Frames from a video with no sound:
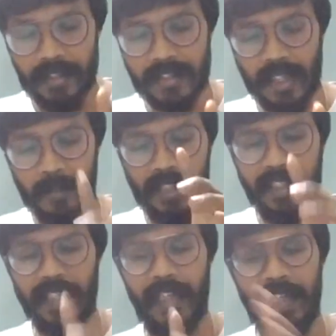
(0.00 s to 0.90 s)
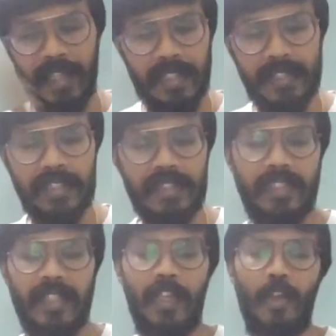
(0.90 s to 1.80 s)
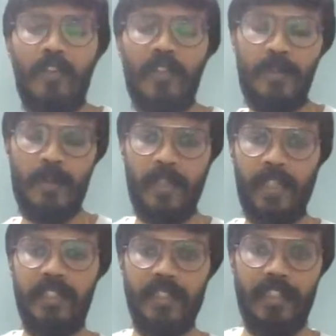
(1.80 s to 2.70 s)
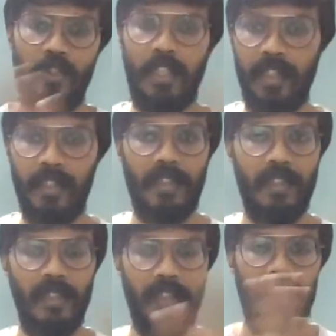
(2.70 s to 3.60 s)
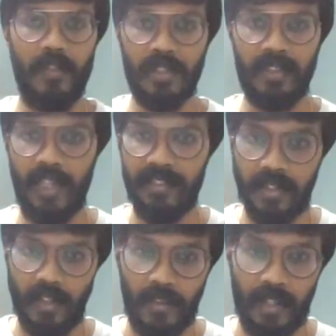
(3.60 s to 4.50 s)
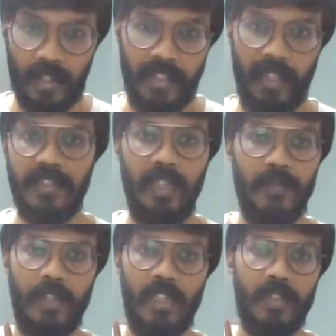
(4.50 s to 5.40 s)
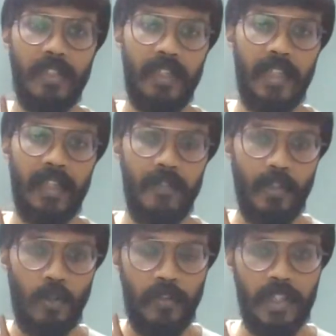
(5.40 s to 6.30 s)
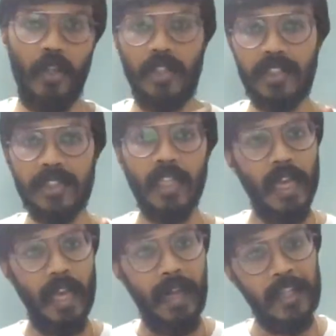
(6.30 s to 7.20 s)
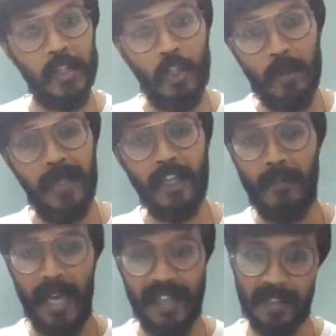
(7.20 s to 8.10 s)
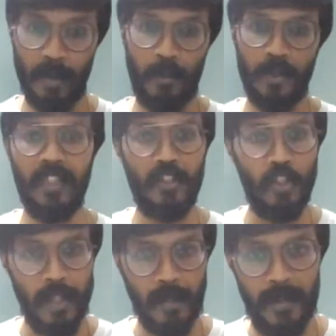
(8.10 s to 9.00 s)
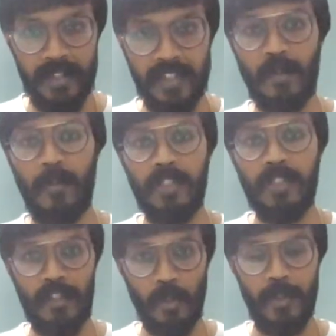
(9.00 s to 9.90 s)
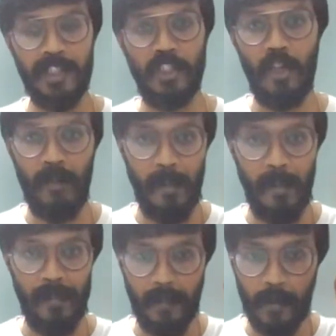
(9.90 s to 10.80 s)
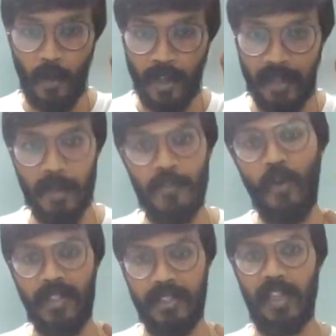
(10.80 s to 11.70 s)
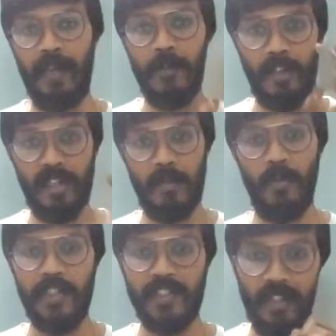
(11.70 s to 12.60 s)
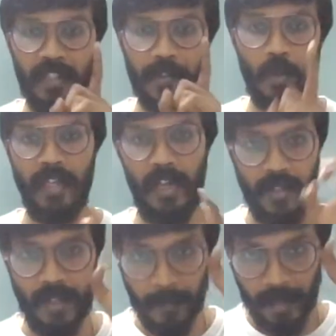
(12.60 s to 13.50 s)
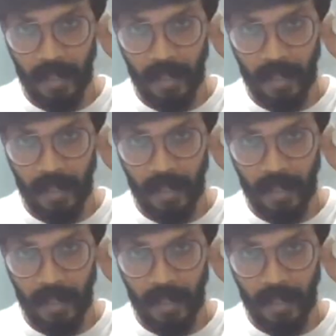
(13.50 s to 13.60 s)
something else is there along with preparation in July, your chances of clearing exam will go for a toss. It could be your marriage proposal, it could be a business proposal, it could be a job. I'm talking about focus. I'm talking about focus. Already we don't have time.